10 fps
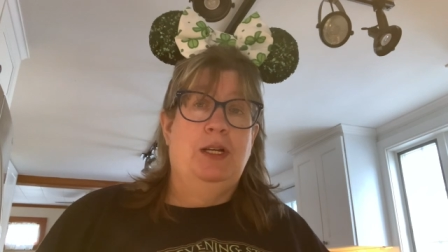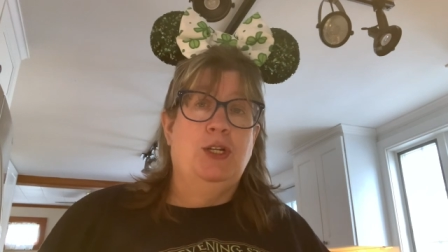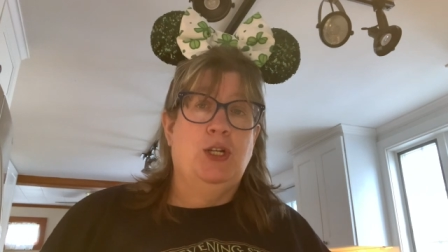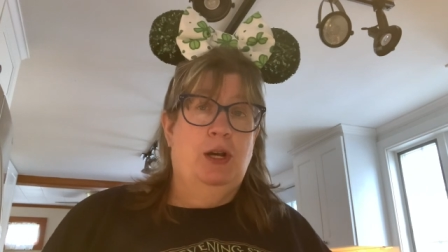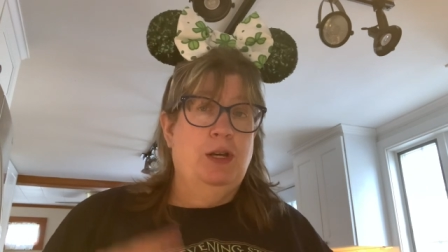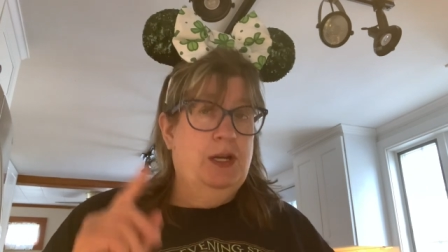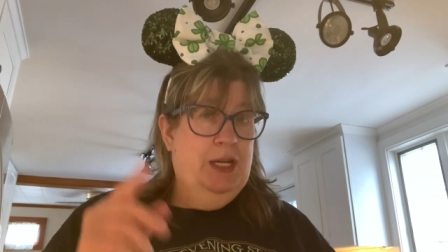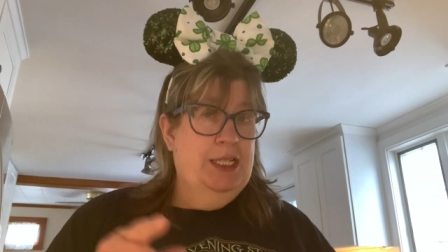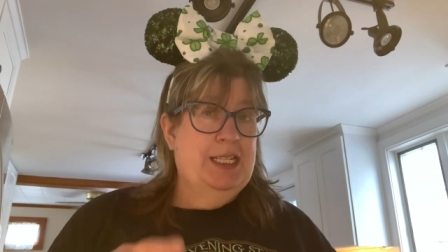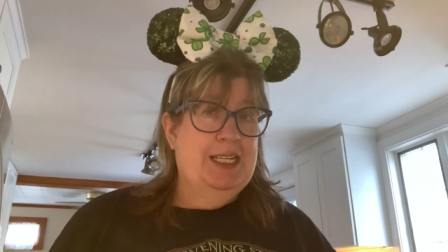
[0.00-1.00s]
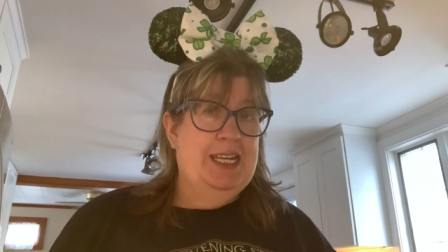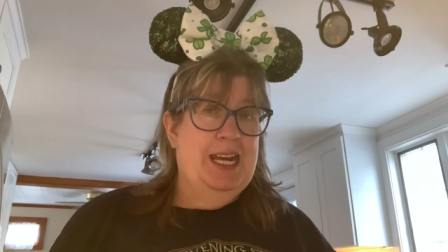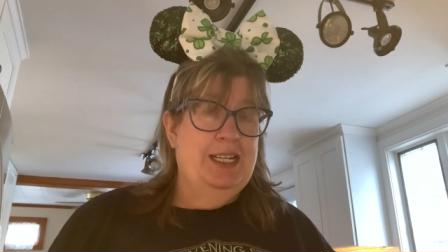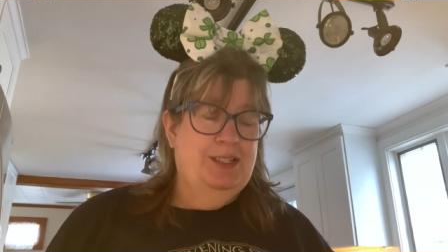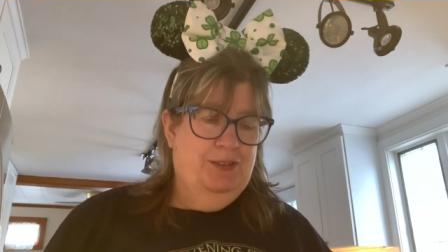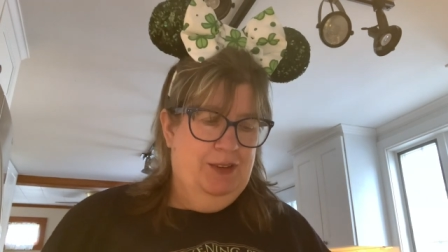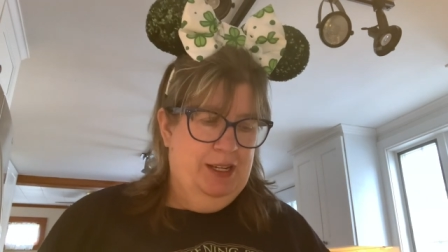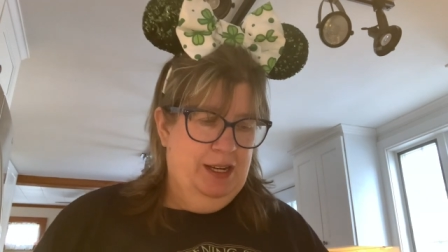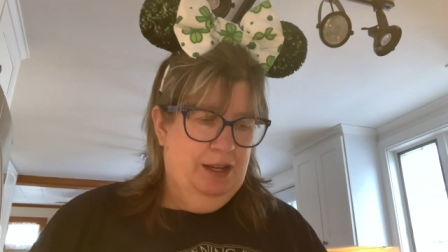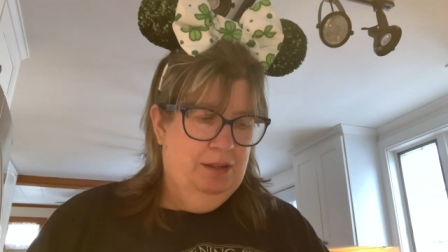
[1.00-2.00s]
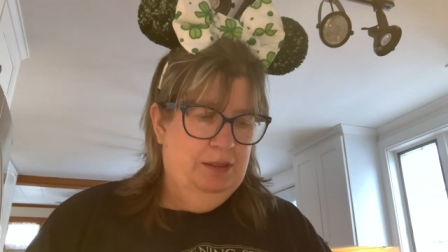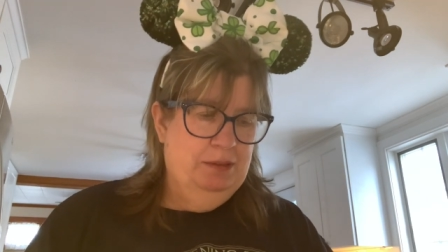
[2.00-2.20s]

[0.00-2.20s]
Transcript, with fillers: to show you in today's video.